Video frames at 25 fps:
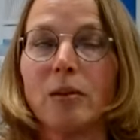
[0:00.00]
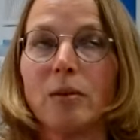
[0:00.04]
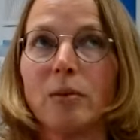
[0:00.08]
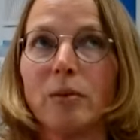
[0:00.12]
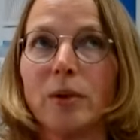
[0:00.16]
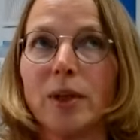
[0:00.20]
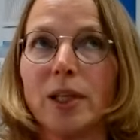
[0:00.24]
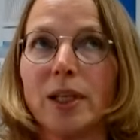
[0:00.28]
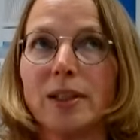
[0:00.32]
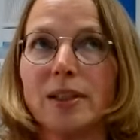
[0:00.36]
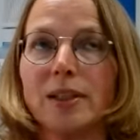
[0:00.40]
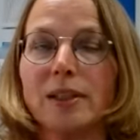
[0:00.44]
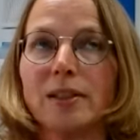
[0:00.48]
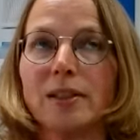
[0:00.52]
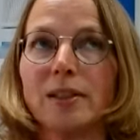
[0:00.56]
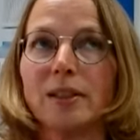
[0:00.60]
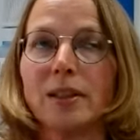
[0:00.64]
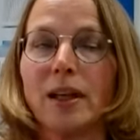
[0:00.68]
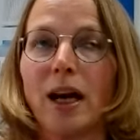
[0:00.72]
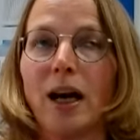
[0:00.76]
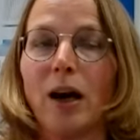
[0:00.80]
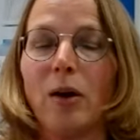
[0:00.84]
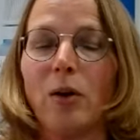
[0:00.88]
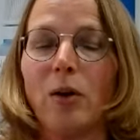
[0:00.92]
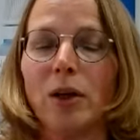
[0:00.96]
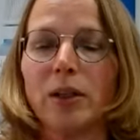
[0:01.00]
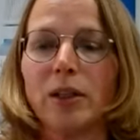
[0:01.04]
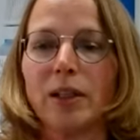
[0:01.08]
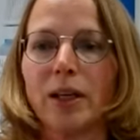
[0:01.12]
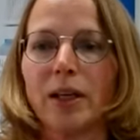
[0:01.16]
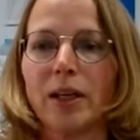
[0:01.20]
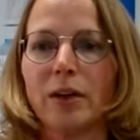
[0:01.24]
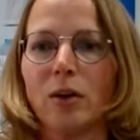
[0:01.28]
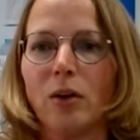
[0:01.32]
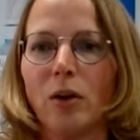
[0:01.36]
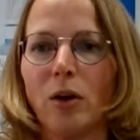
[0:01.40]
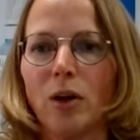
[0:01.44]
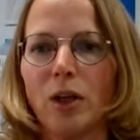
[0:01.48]
With our
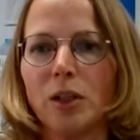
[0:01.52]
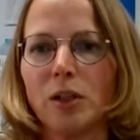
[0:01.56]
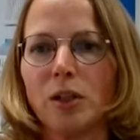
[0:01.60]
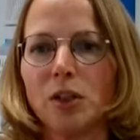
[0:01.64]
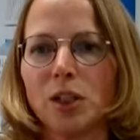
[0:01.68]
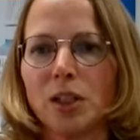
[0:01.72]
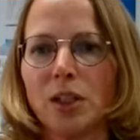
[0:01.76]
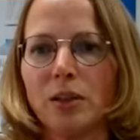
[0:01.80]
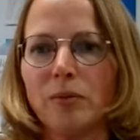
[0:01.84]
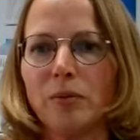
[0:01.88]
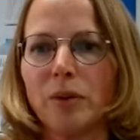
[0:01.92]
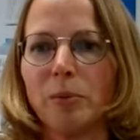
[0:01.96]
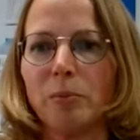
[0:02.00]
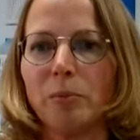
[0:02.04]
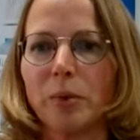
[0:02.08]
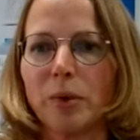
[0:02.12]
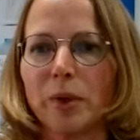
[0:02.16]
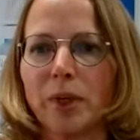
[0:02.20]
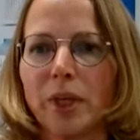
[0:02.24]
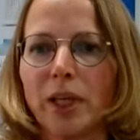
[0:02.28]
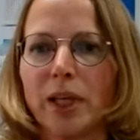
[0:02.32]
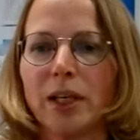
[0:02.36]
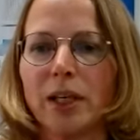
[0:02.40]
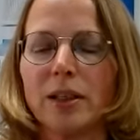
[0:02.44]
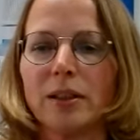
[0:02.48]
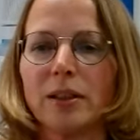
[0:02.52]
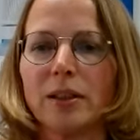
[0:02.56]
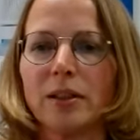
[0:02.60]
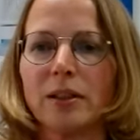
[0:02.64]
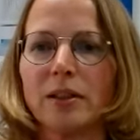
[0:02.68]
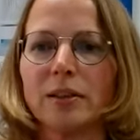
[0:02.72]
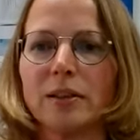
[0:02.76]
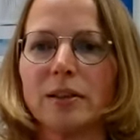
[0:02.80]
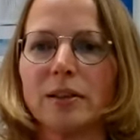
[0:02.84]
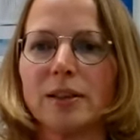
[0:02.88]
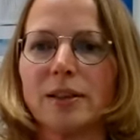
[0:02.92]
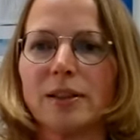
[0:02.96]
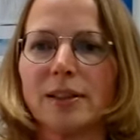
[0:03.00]
technology, we
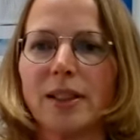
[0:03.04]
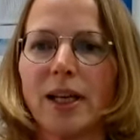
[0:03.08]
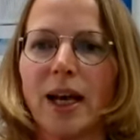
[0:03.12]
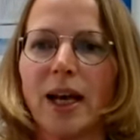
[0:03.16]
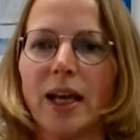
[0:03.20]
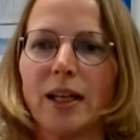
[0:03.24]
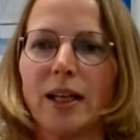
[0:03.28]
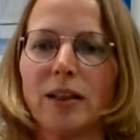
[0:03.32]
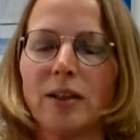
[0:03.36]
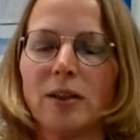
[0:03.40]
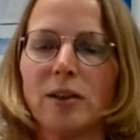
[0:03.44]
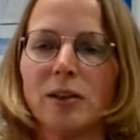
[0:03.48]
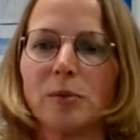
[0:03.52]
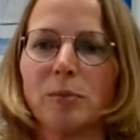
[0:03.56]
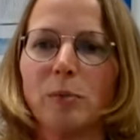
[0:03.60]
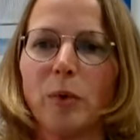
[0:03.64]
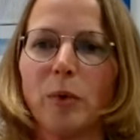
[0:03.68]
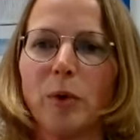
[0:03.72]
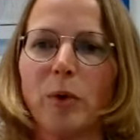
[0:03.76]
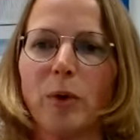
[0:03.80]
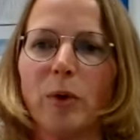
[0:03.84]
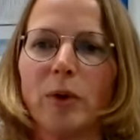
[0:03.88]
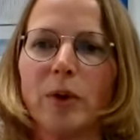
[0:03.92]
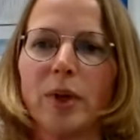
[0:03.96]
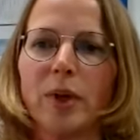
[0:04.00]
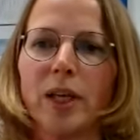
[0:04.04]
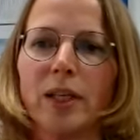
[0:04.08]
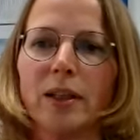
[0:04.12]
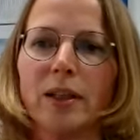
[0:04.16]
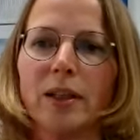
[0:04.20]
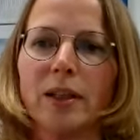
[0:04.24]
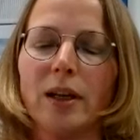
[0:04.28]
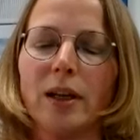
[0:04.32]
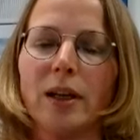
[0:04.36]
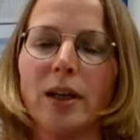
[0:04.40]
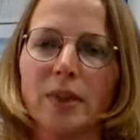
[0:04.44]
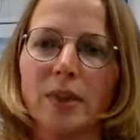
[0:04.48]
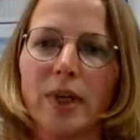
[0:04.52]
bring the
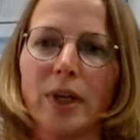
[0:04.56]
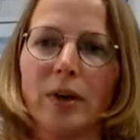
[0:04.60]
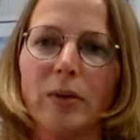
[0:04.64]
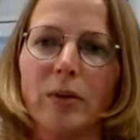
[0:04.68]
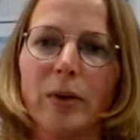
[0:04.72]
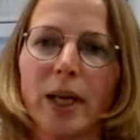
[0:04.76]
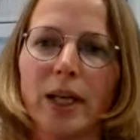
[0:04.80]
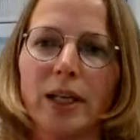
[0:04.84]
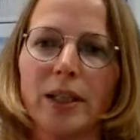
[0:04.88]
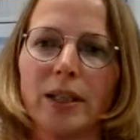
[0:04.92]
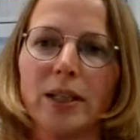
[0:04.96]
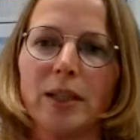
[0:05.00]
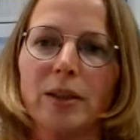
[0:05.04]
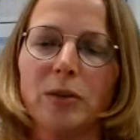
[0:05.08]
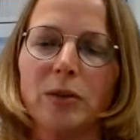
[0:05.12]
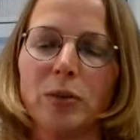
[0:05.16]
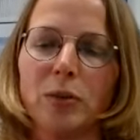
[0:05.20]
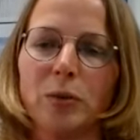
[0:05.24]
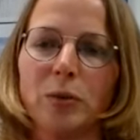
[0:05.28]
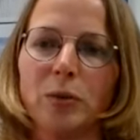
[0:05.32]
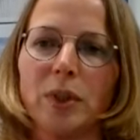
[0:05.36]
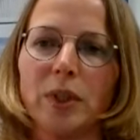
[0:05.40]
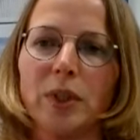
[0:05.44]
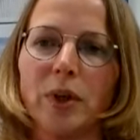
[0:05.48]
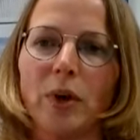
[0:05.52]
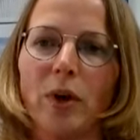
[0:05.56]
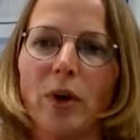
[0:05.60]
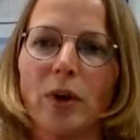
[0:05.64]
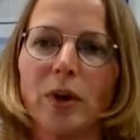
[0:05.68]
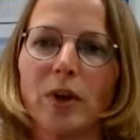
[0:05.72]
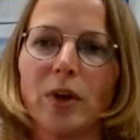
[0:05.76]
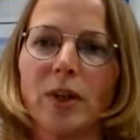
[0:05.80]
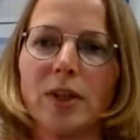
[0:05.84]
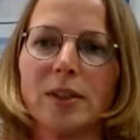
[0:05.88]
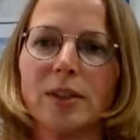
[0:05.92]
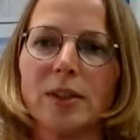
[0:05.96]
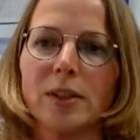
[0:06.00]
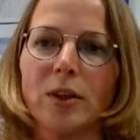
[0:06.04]
cyclosporine directly to the
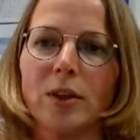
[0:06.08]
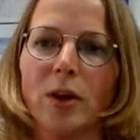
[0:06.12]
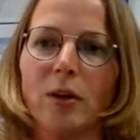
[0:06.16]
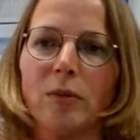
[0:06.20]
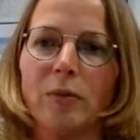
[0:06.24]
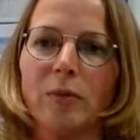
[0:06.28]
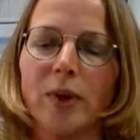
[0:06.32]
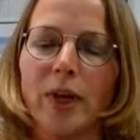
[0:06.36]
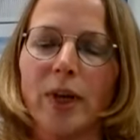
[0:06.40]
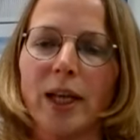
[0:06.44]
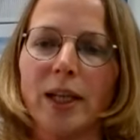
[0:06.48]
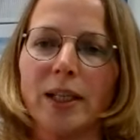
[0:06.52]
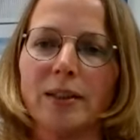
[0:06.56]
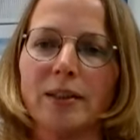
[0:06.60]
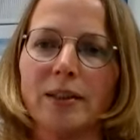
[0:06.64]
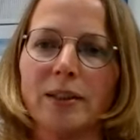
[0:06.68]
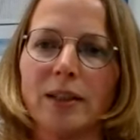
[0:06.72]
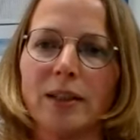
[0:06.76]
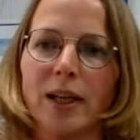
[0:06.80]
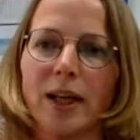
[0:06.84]
ocular surface.